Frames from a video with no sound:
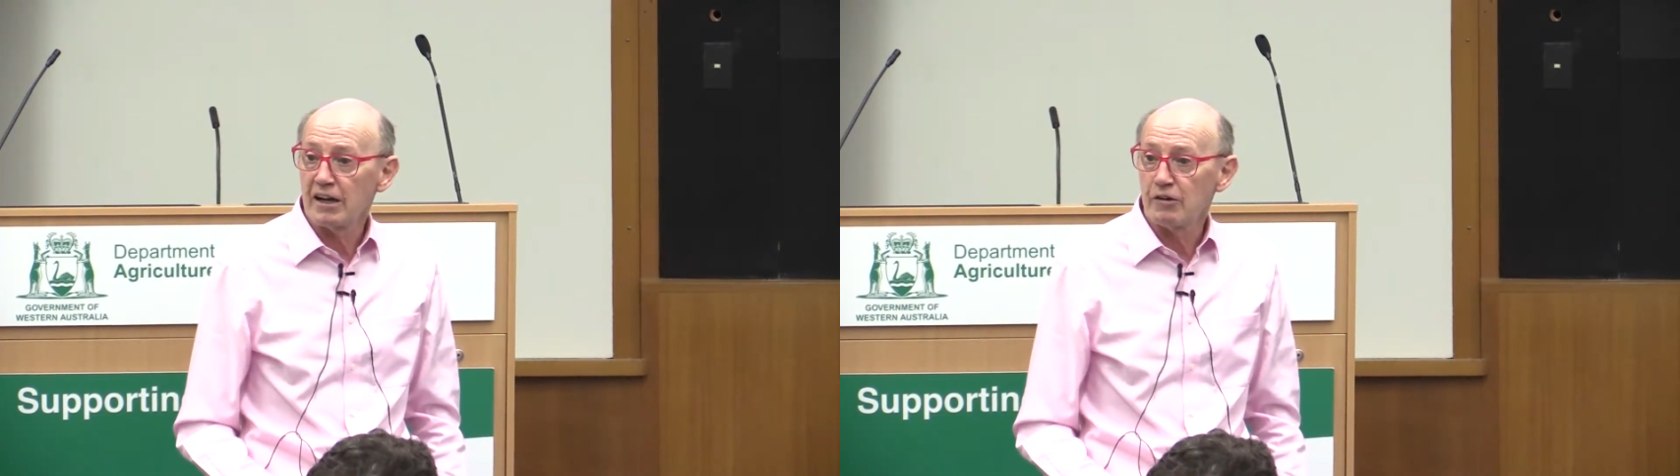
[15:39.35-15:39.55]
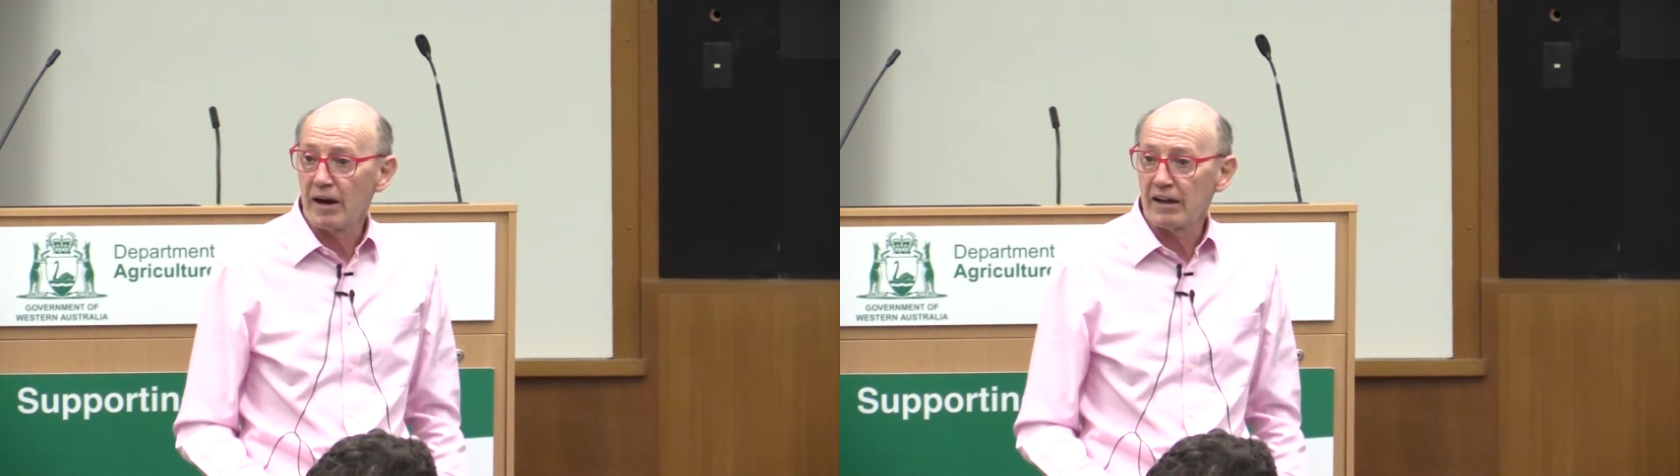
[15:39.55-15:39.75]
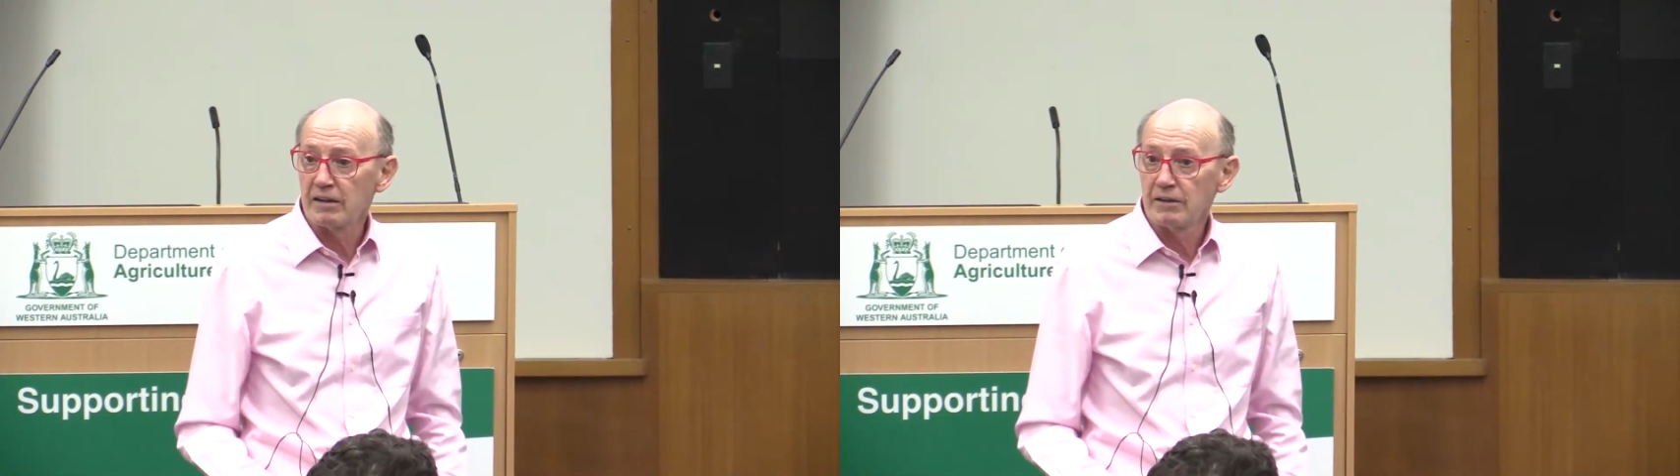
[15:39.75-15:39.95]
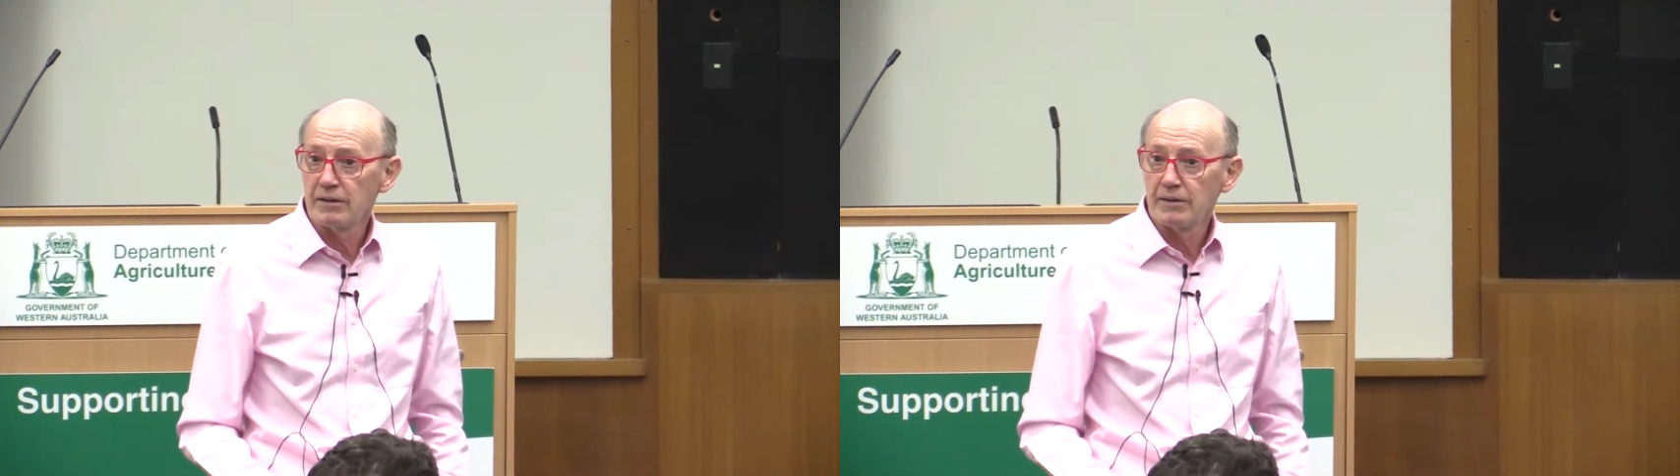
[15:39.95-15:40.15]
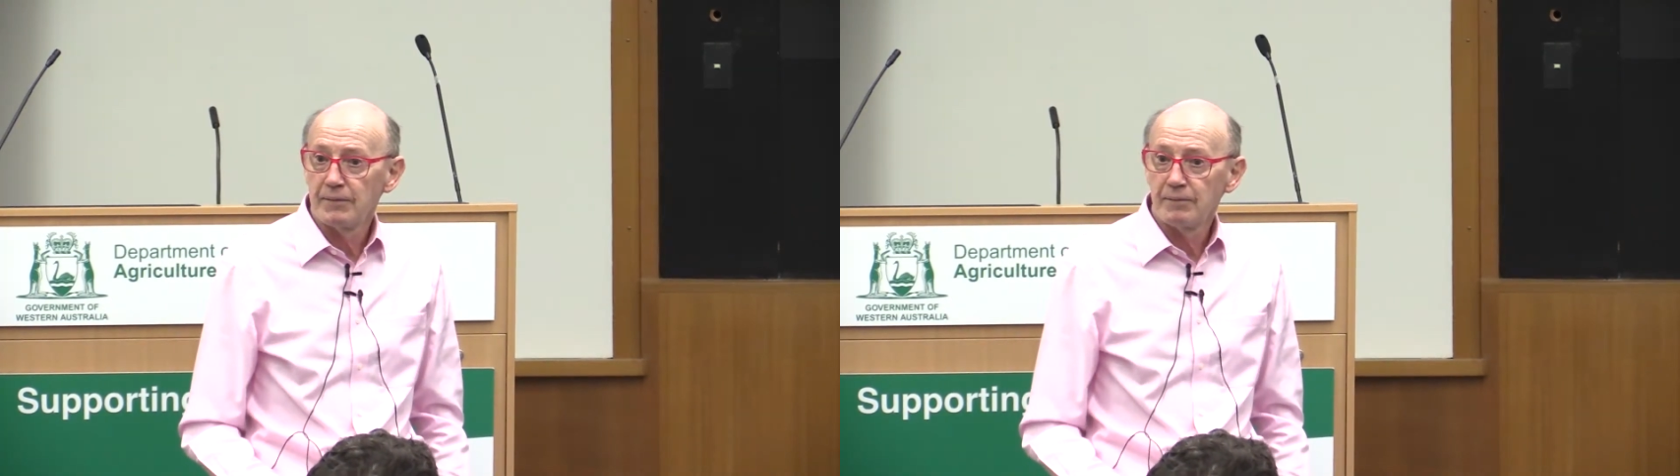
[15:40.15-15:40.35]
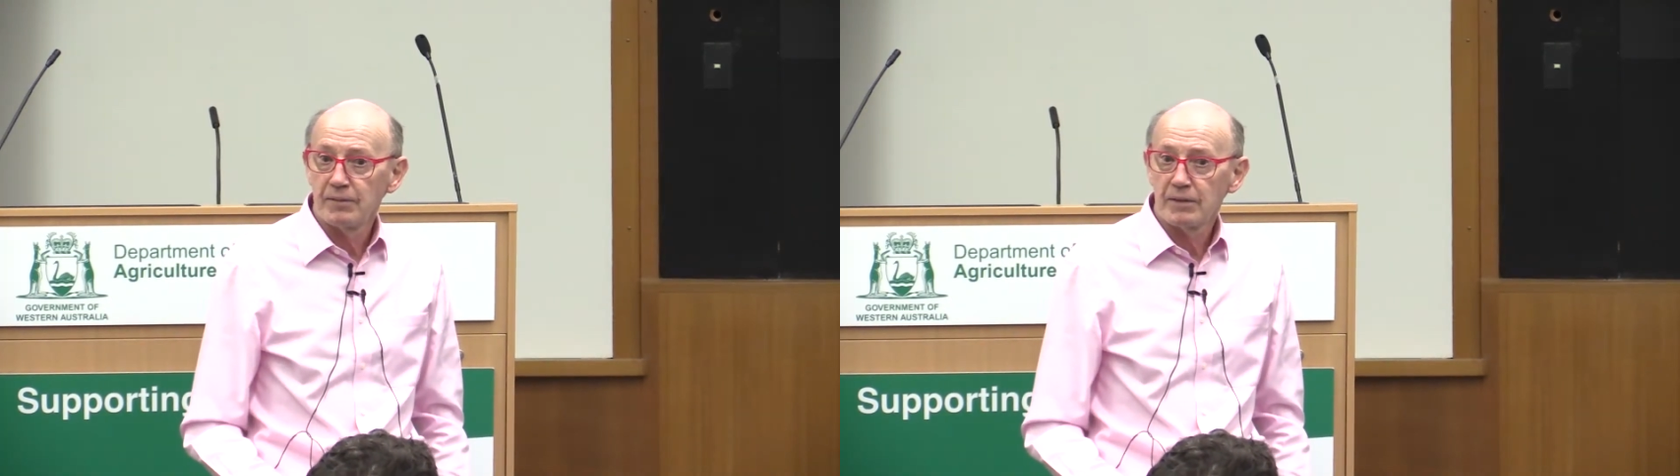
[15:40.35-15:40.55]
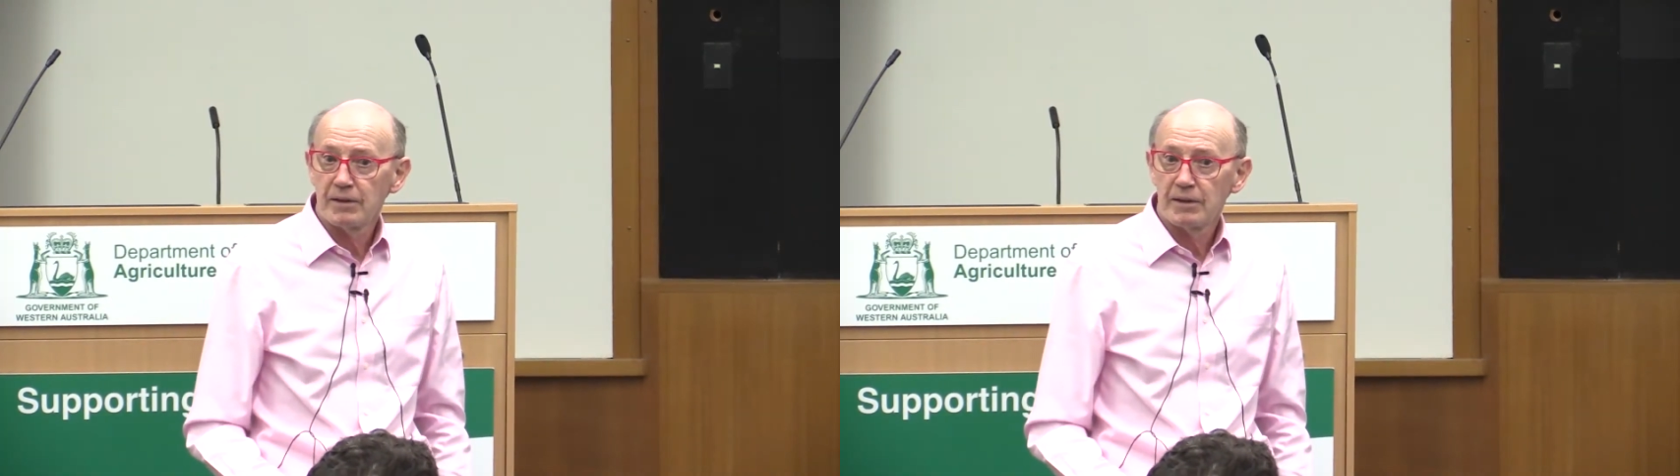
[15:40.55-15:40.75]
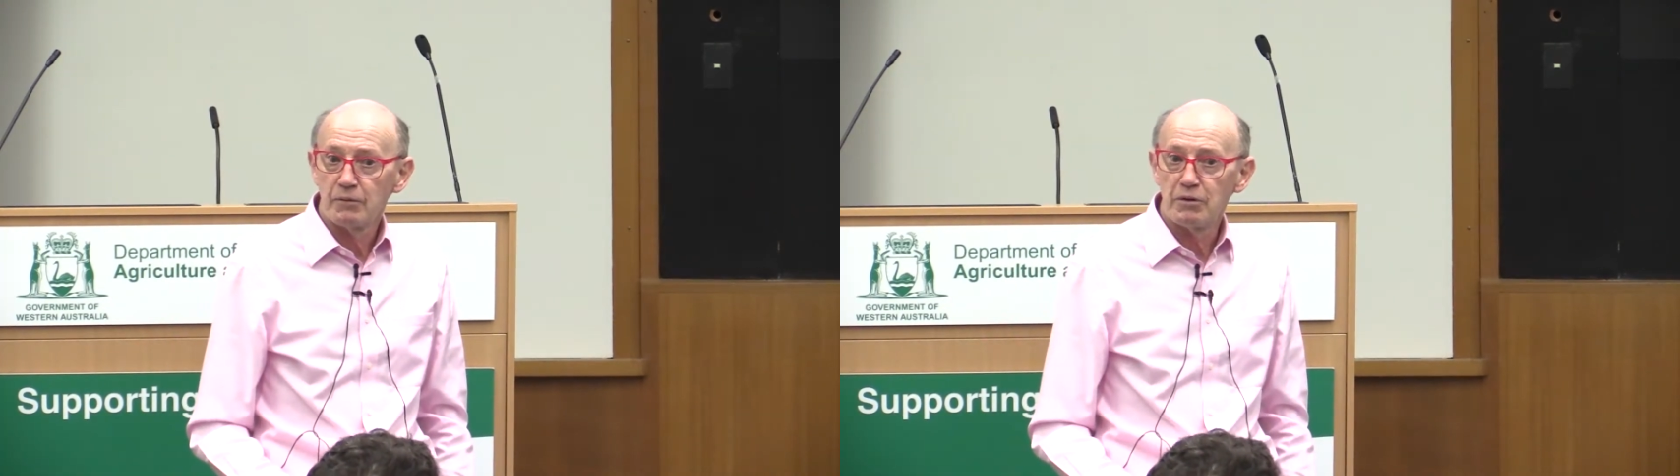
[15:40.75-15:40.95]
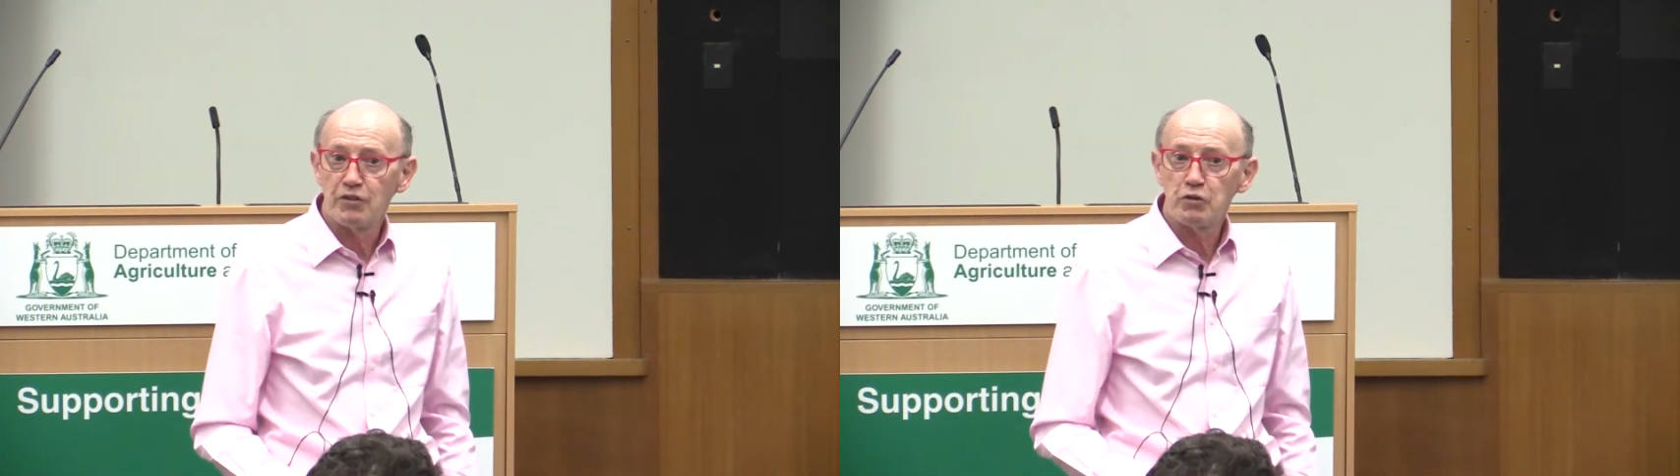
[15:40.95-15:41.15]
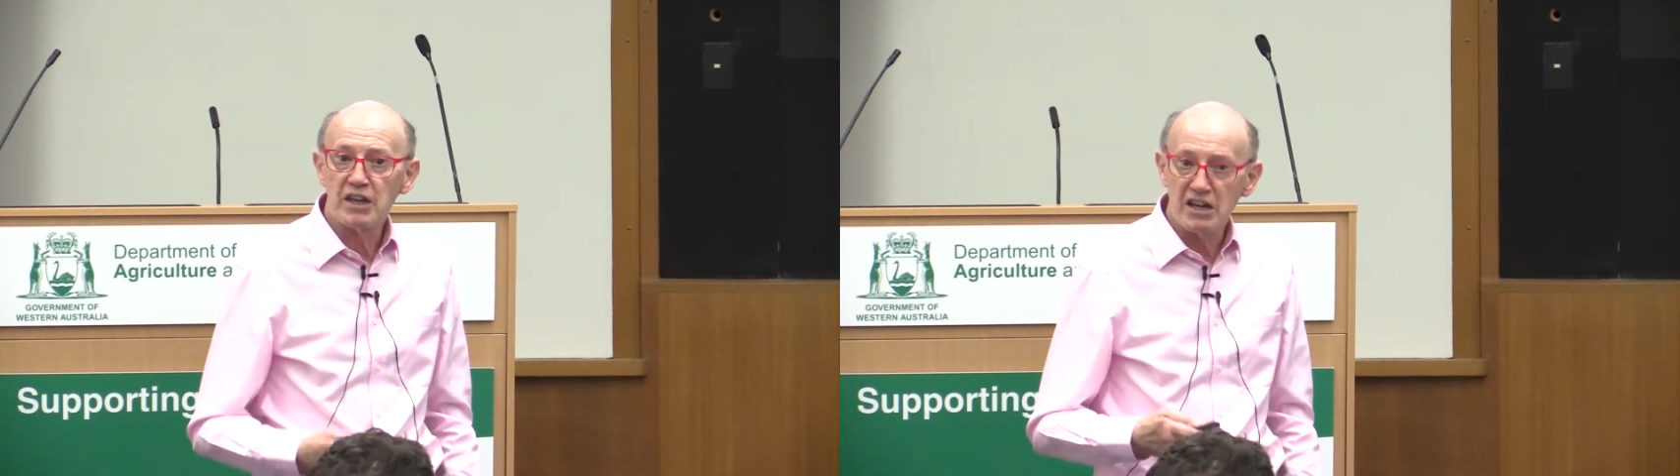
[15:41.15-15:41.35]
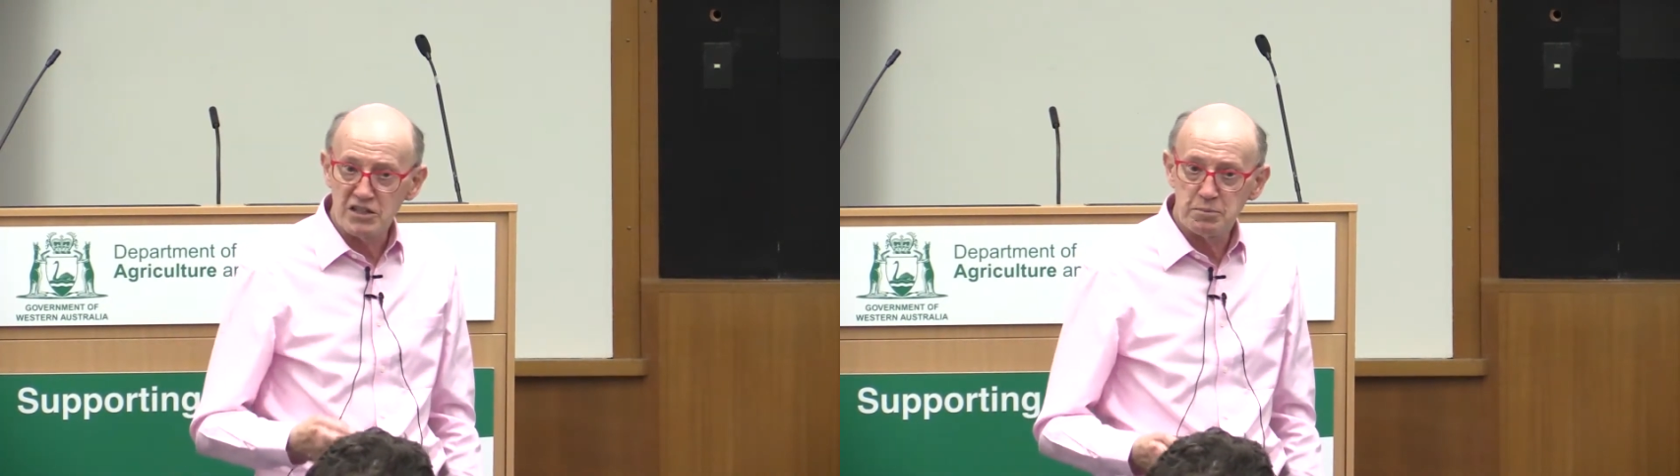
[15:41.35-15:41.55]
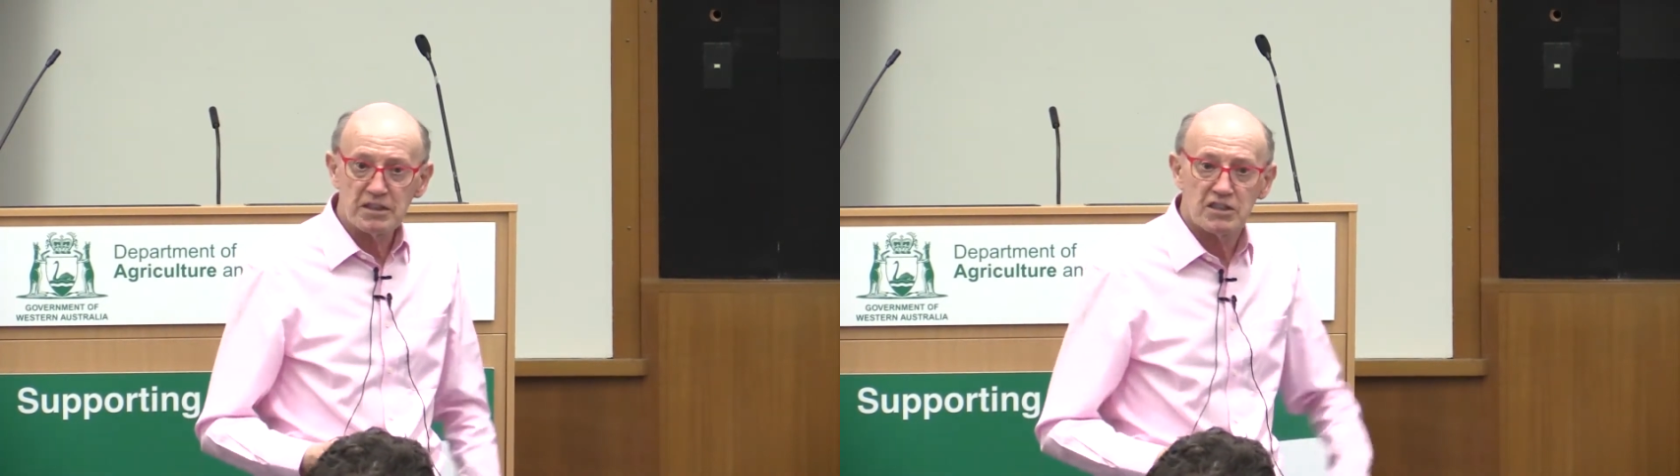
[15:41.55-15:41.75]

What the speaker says: crack. We view that as being,